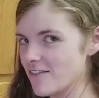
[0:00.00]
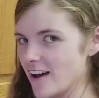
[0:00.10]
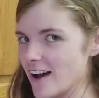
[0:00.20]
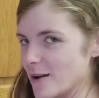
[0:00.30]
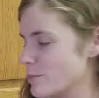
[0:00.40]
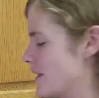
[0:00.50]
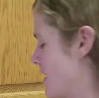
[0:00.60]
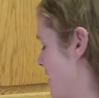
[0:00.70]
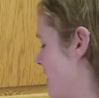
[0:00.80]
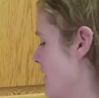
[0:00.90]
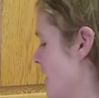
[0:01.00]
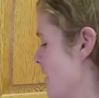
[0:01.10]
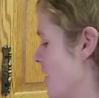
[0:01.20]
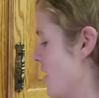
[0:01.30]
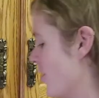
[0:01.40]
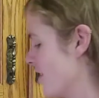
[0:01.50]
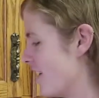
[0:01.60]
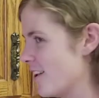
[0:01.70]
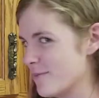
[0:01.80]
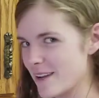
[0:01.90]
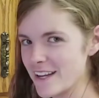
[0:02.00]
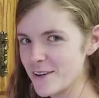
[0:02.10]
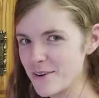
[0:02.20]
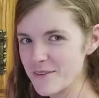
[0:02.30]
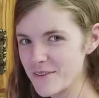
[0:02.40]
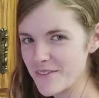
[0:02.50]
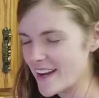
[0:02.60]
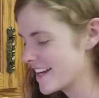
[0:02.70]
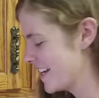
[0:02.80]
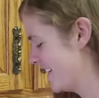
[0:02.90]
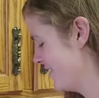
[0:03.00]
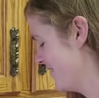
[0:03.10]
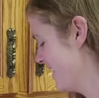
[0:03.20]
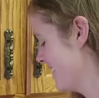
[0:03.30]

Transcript: up, and then hook all my equipment back up.